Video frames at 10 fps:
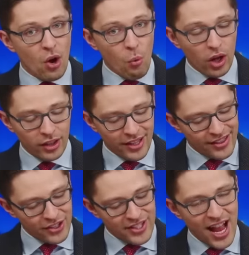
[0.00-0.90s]
well,
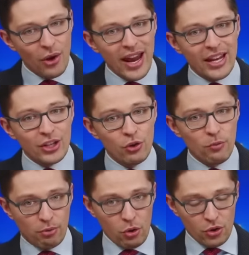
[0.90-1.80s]
there's now a new
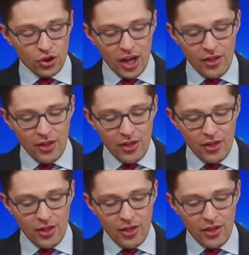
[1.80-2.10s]
approach